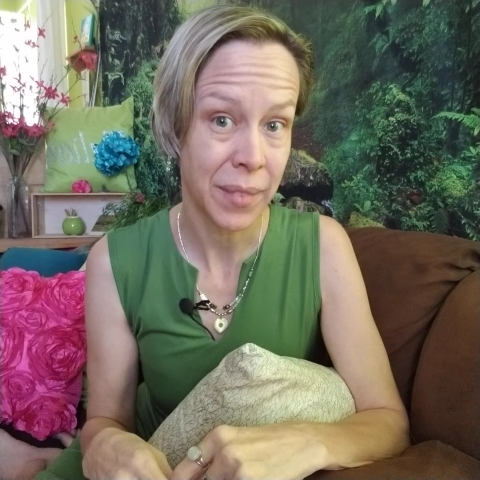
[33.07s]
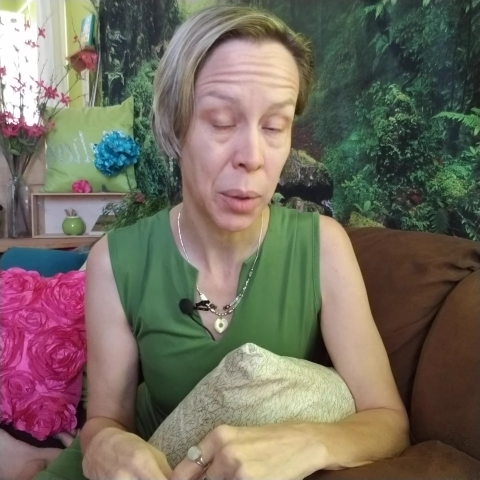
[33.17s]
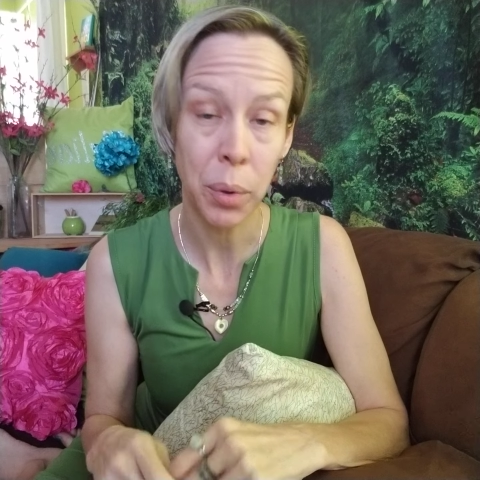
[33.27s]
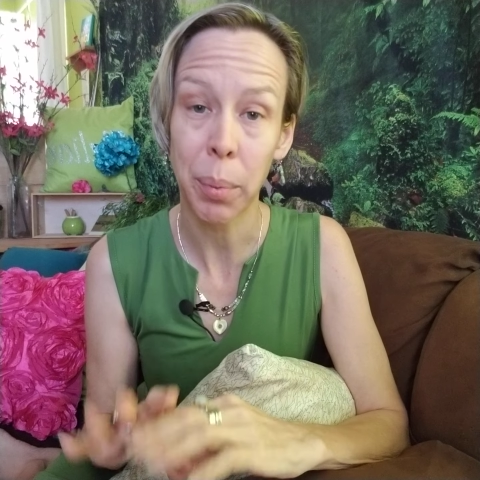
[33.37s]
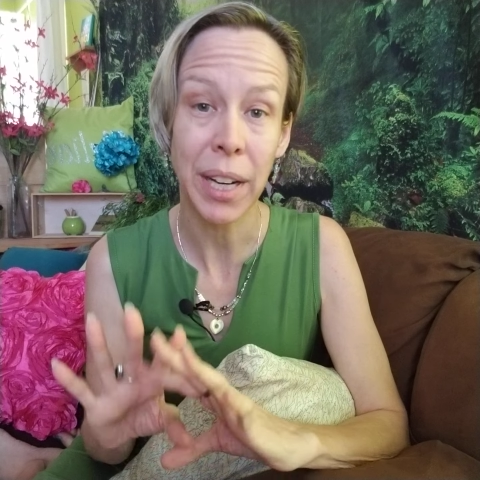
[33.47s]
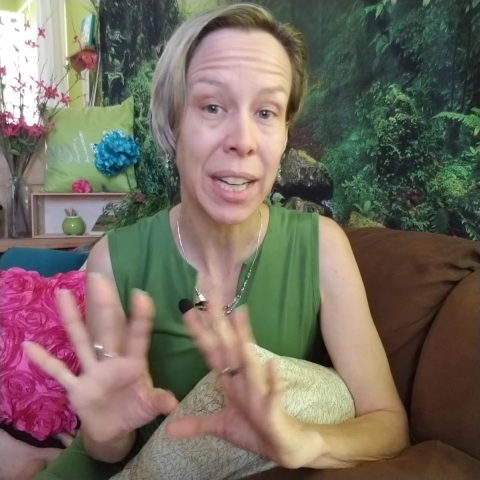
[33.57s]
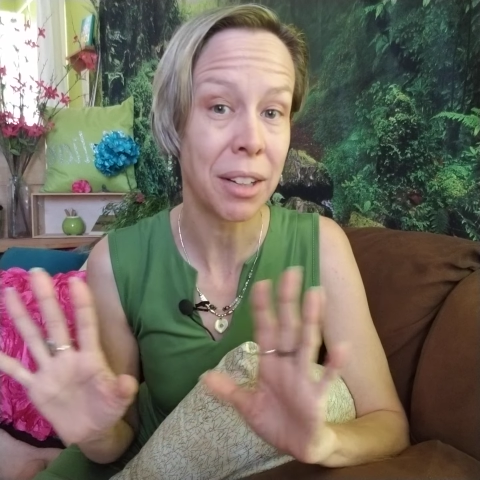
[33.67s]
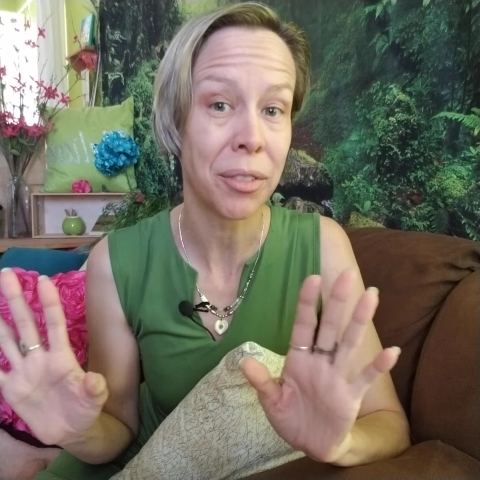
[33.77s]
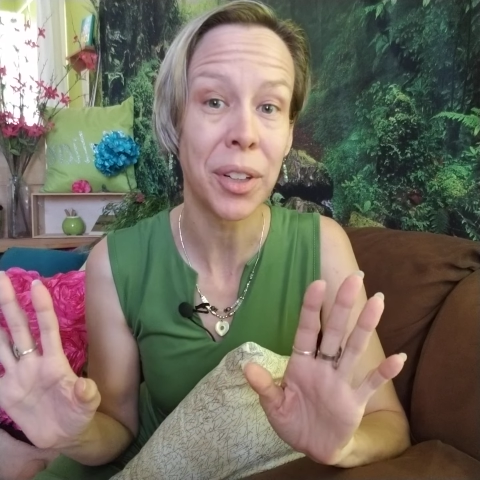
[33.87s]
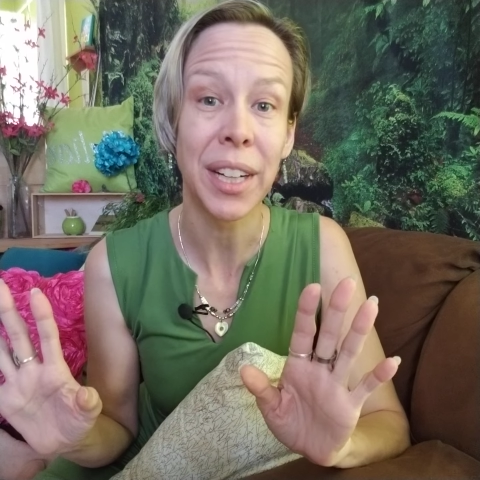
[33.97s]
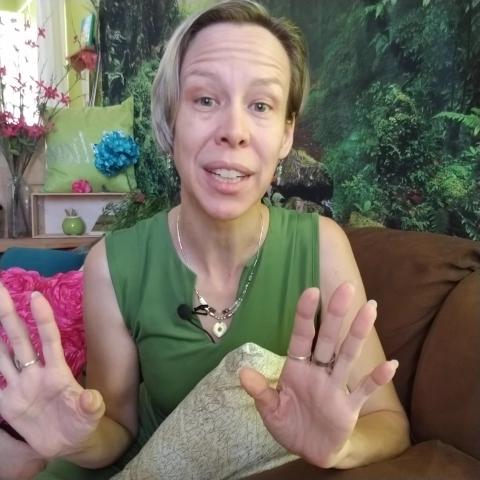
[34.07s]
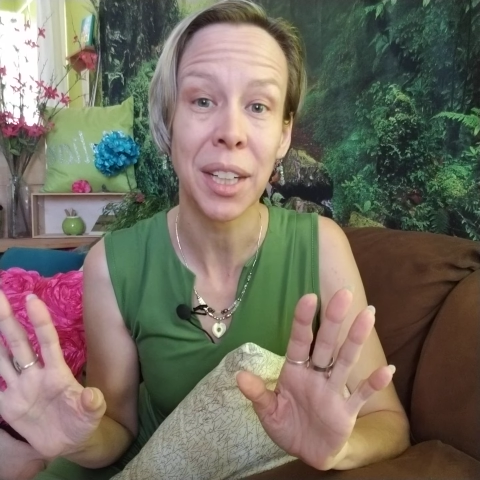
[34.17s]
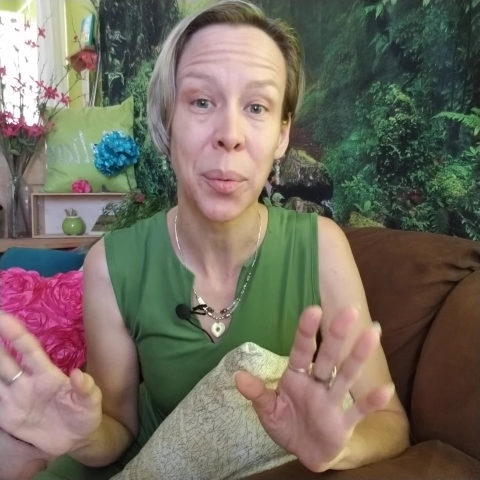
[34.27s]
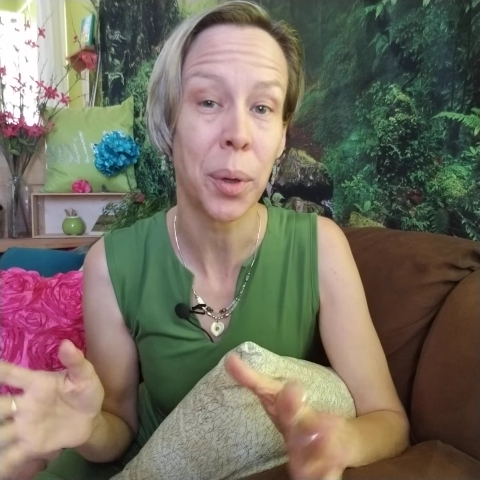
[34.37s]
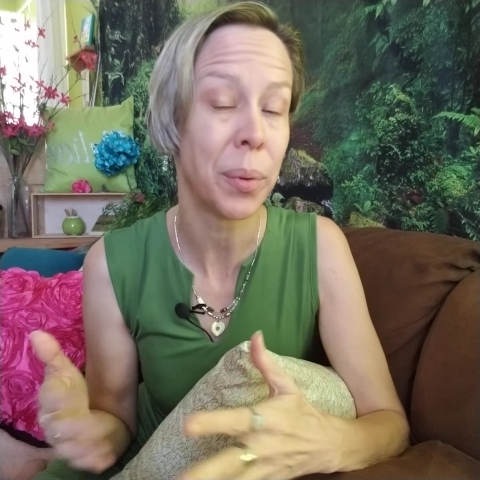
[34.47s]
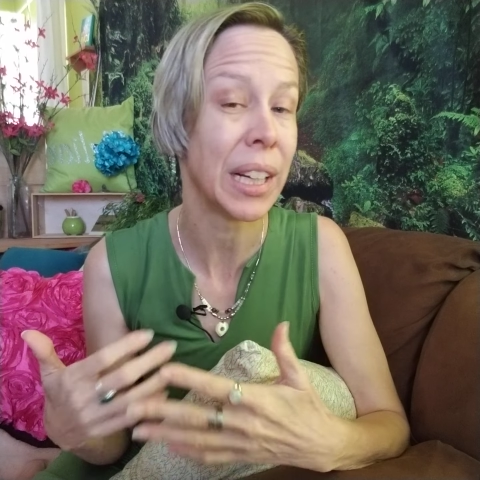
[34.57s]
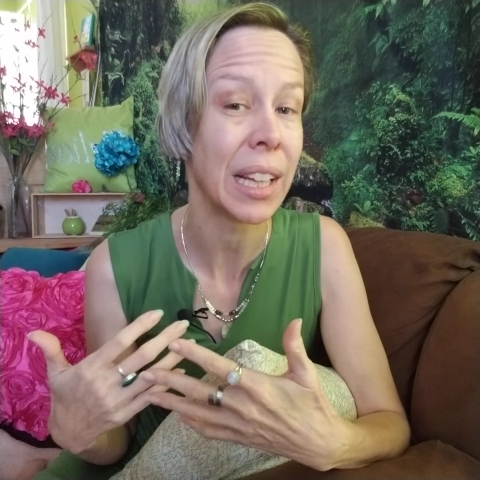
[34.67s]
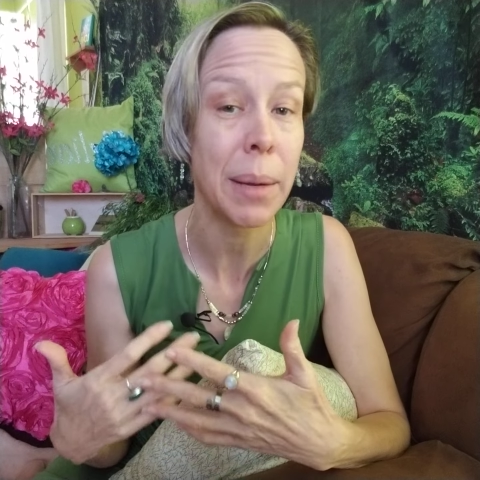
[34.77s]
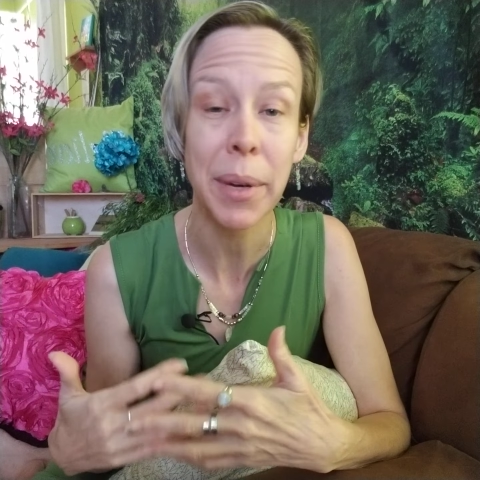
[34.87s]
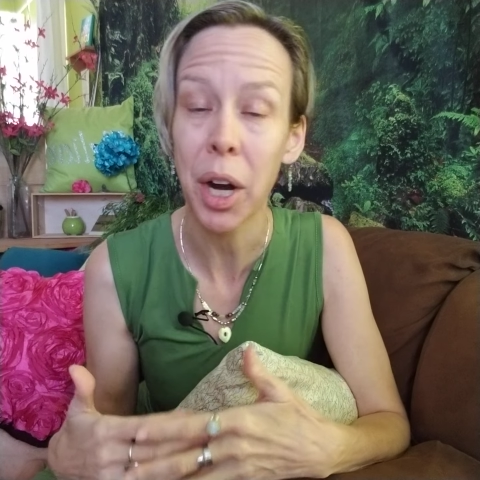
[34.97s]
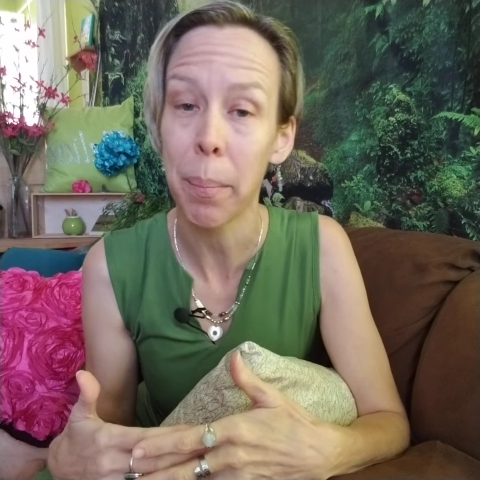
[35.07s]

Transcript: We're breaking free. We're reclaiming our